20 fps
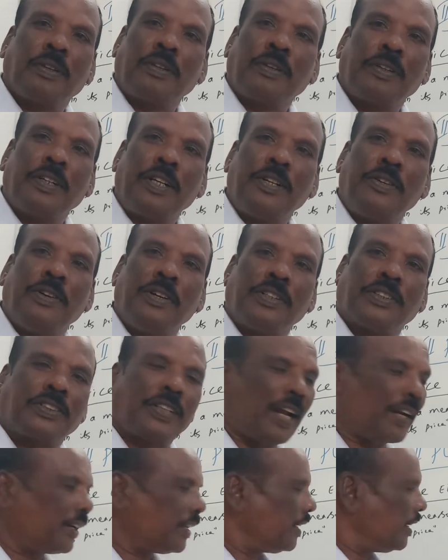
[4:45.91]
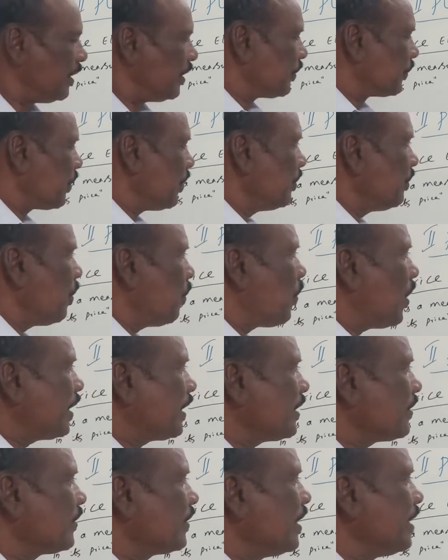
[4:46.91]
Did you understand? So now what
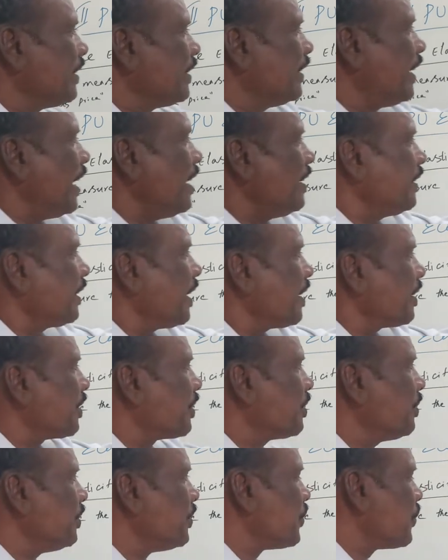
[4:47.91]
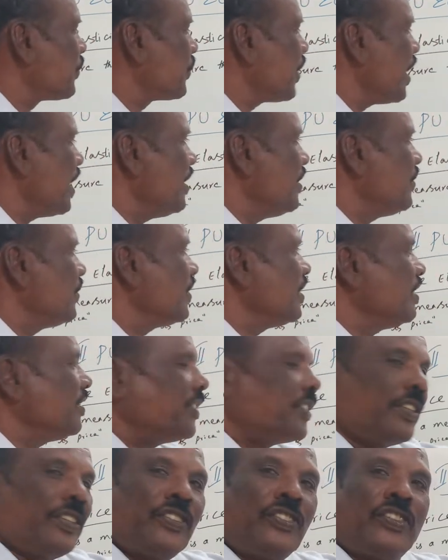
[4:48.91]
is the delta Q? Change
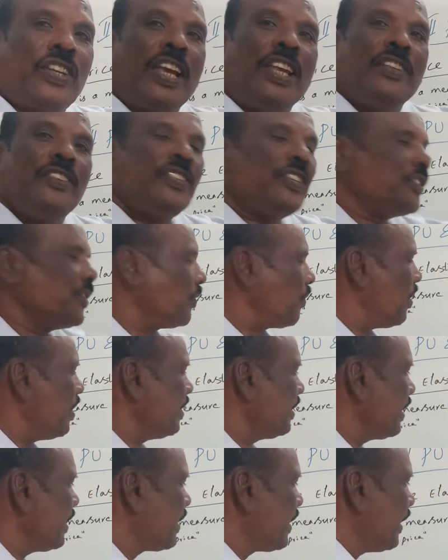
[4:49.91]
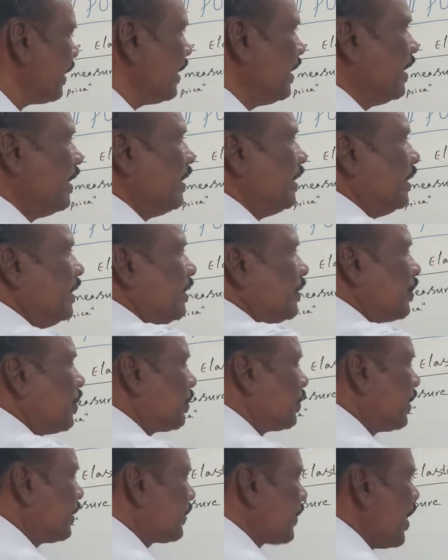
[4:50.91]
in quantity. So
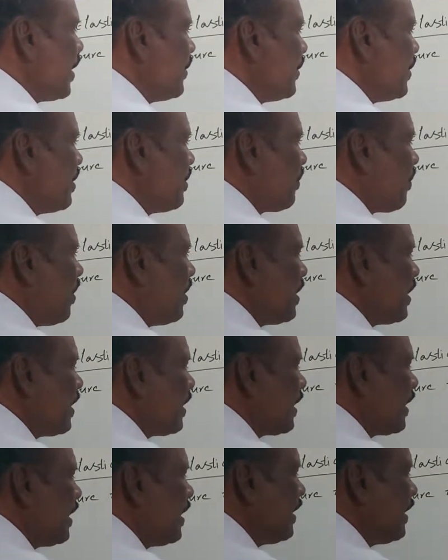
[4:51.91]
the change in quantity,